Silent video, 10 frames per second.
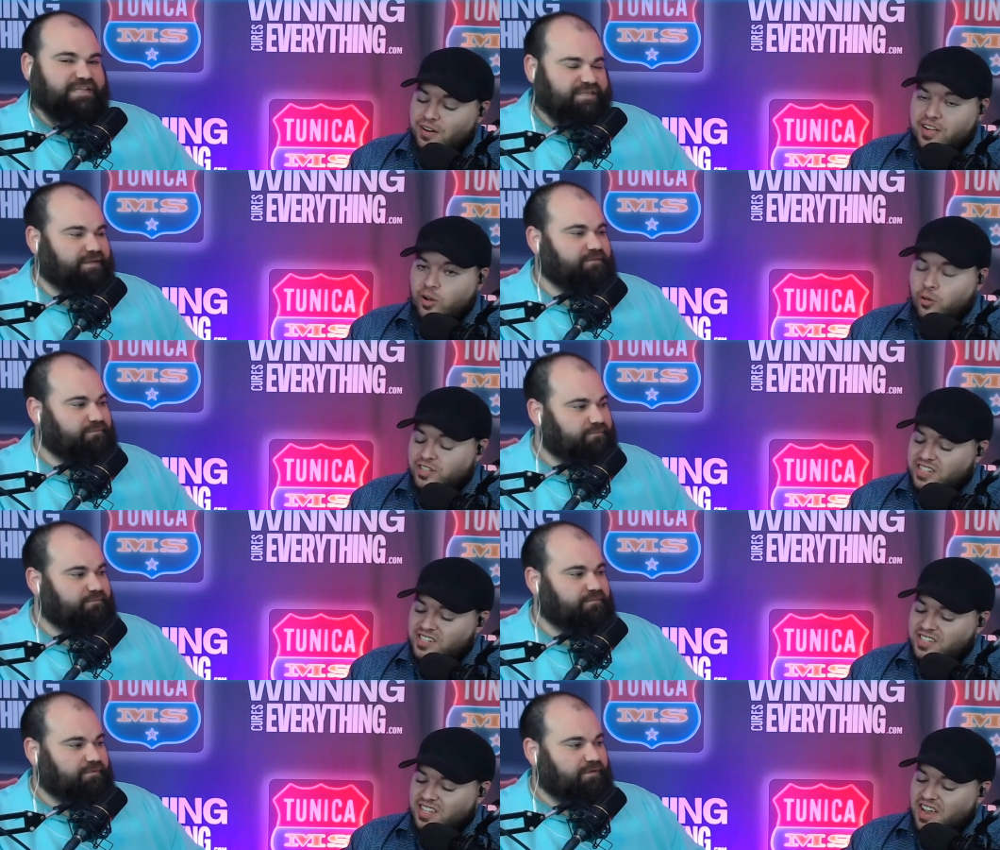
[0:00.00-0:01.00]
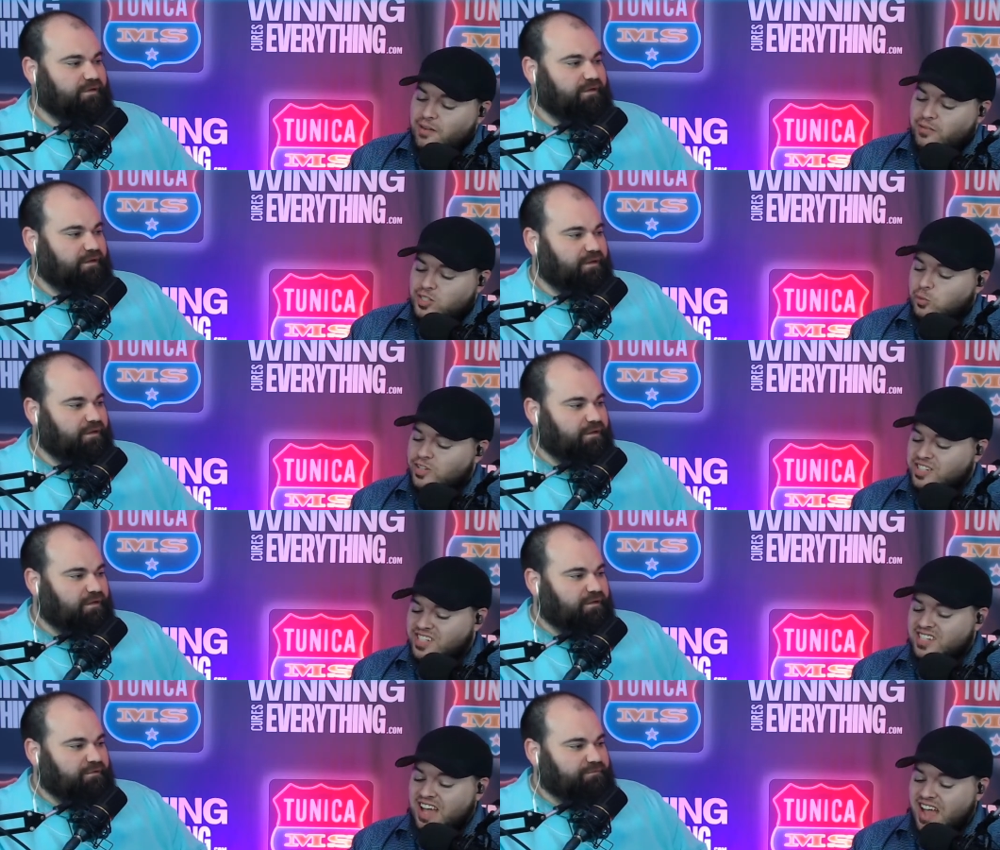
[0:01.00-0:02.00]
Speaker 1: like on the season they averaged
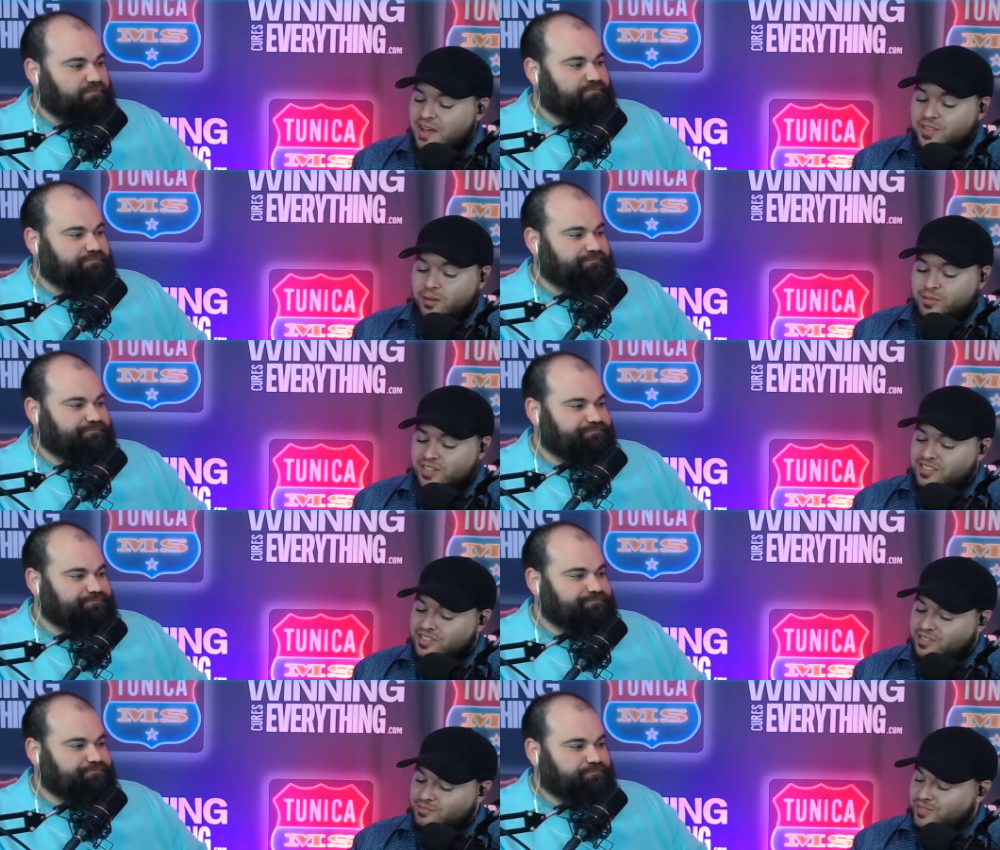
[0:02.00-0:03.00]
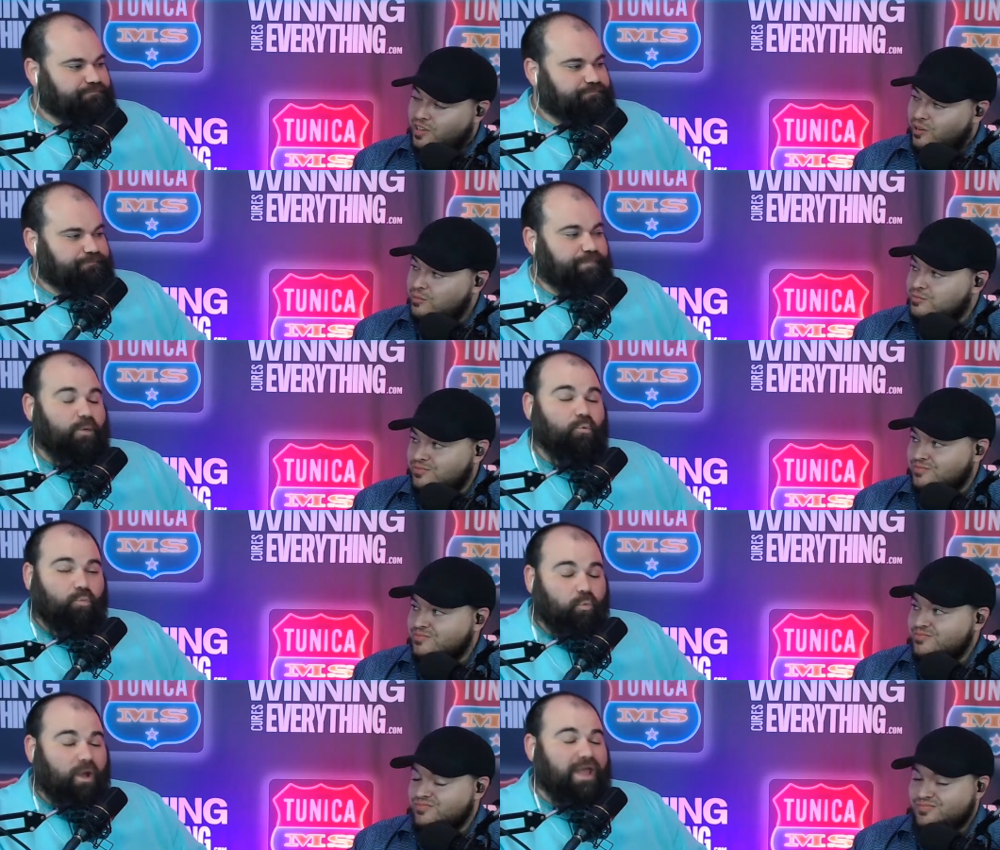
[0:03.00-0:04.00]
26.5, and that was against
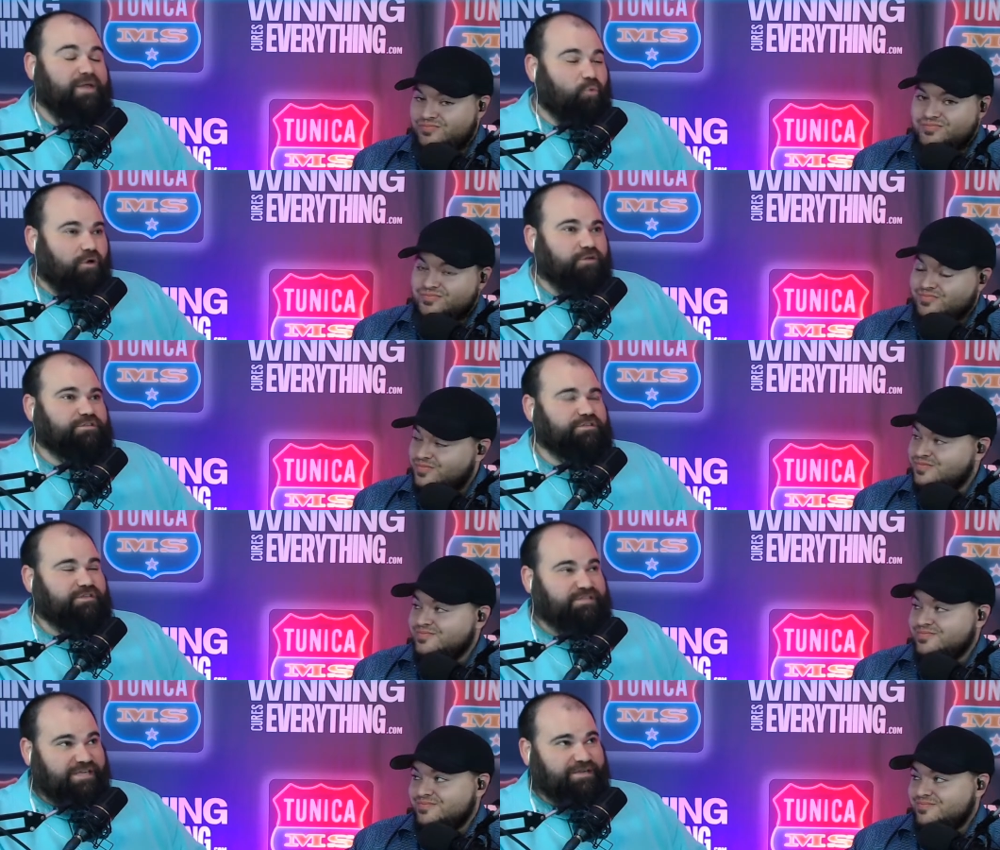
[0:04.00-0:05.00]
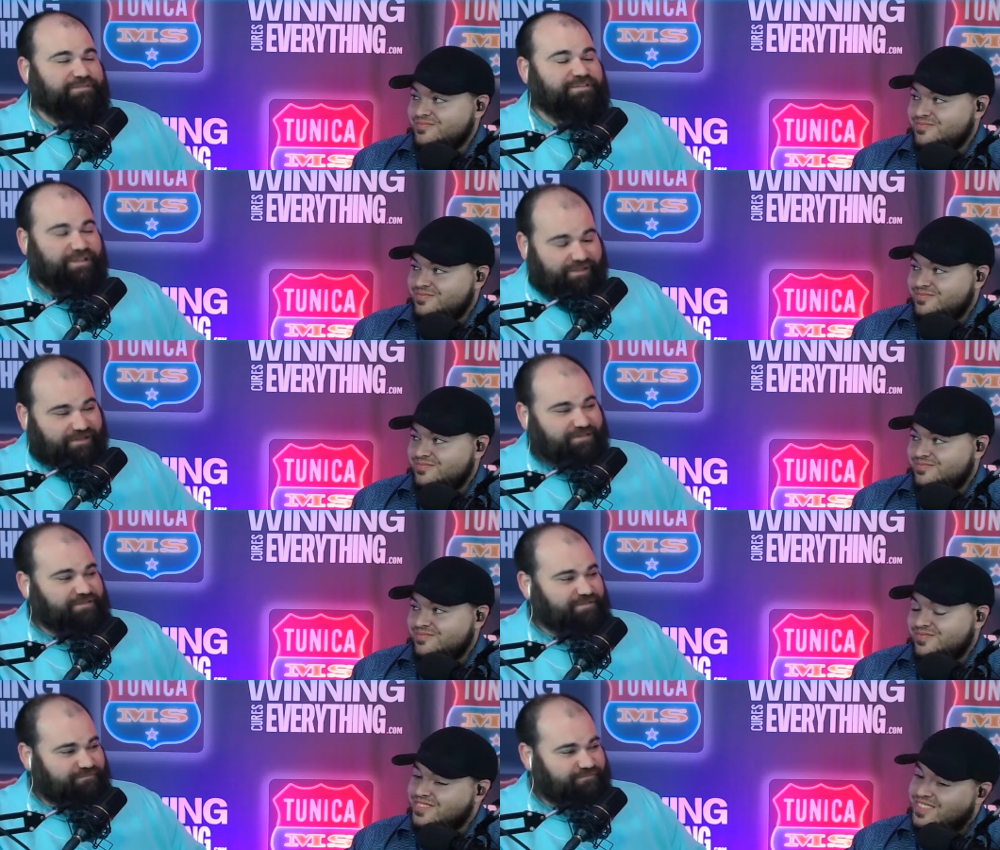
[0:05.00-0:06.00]
Speaker 2: way worse teams than
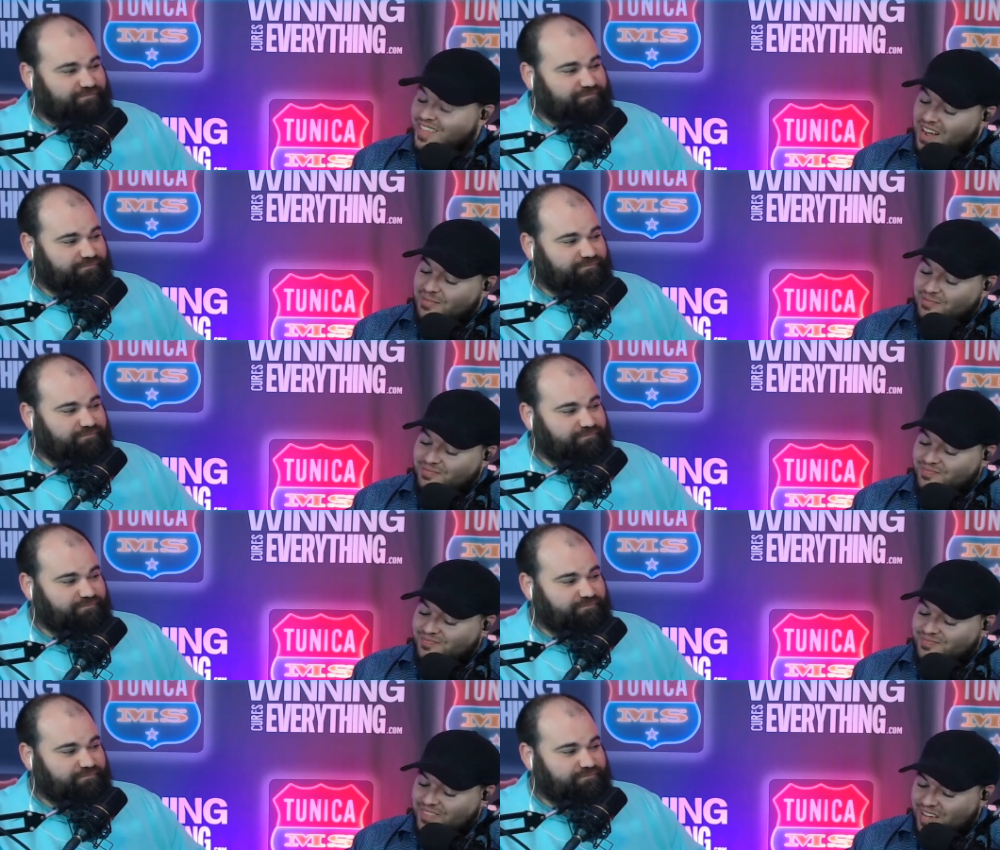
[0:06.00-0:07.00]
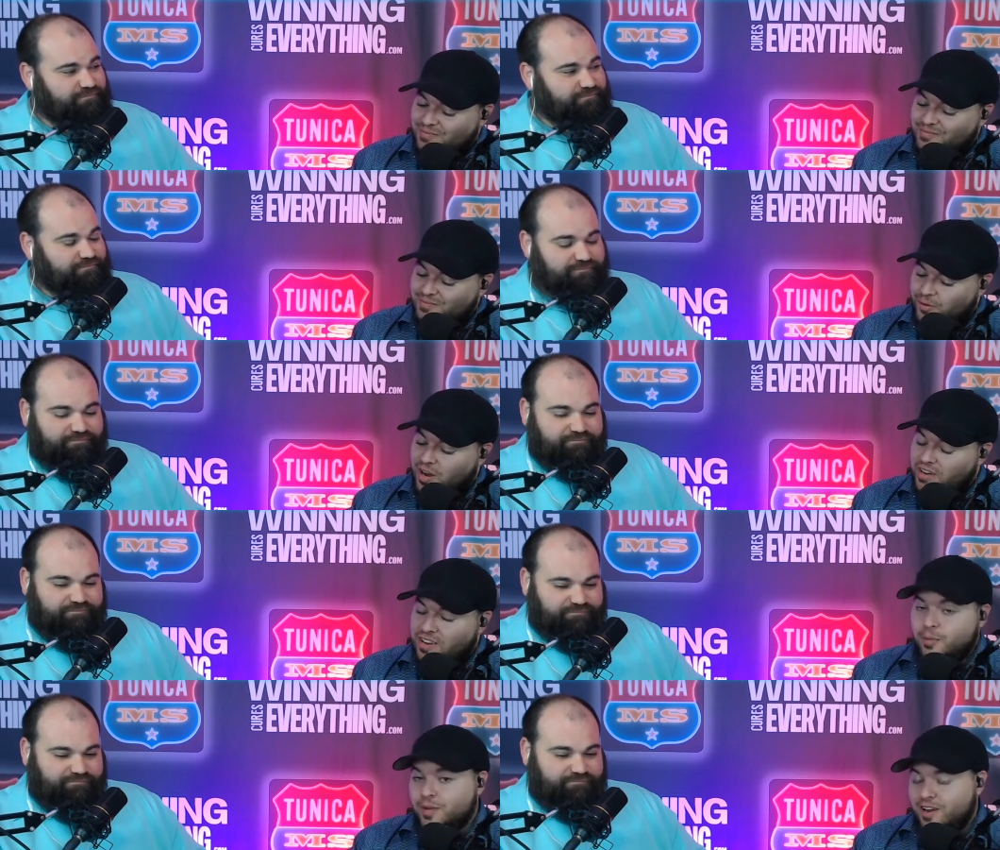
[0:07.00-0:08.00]
this.
Speaker 1: Yeah, you're right.
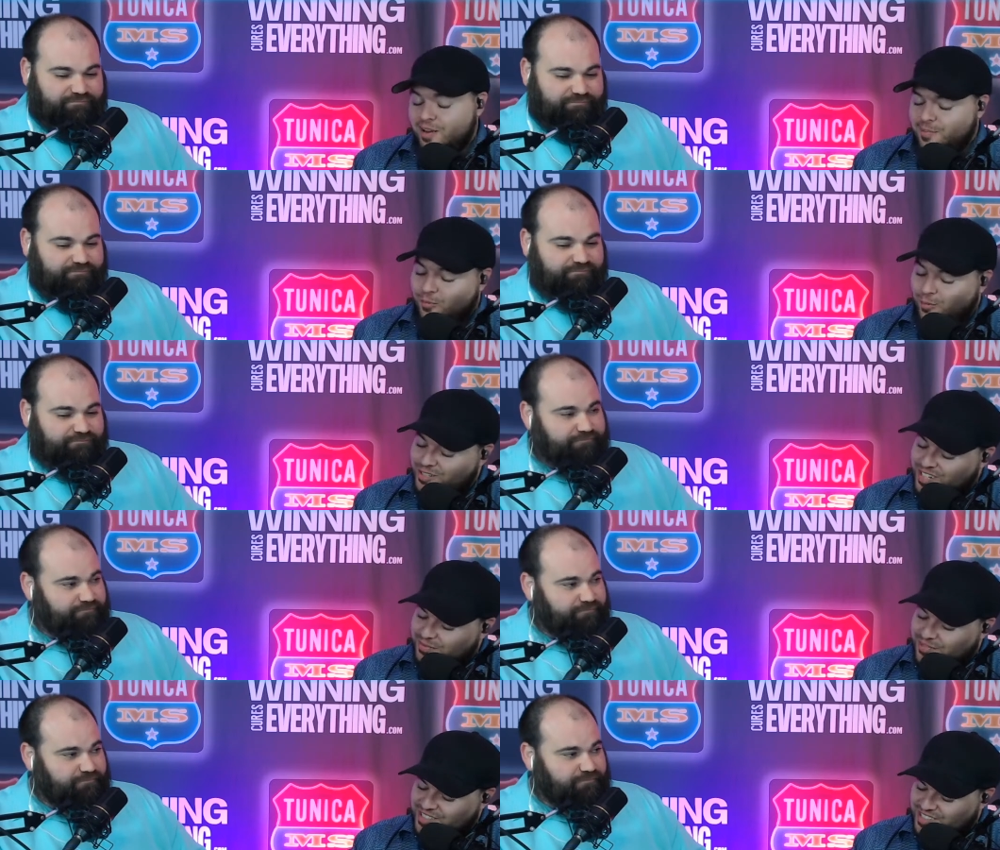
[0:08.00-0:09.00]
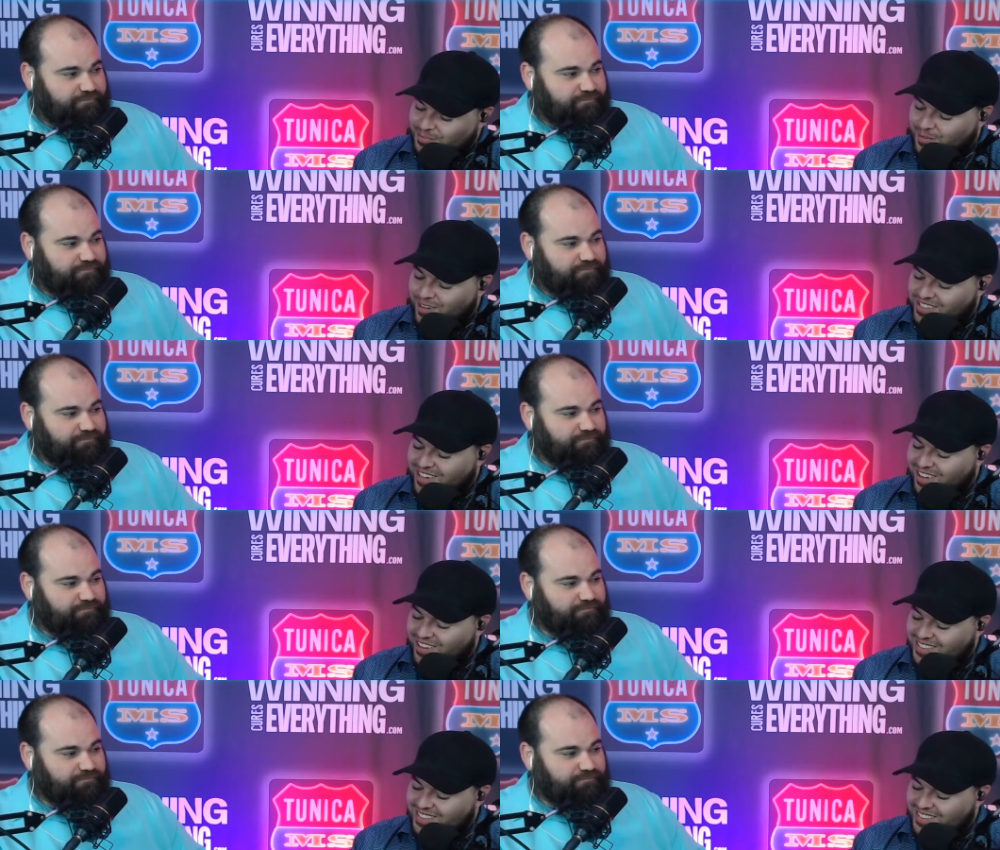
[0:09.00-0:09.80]
Now, it may not have been worse defenses, but I'm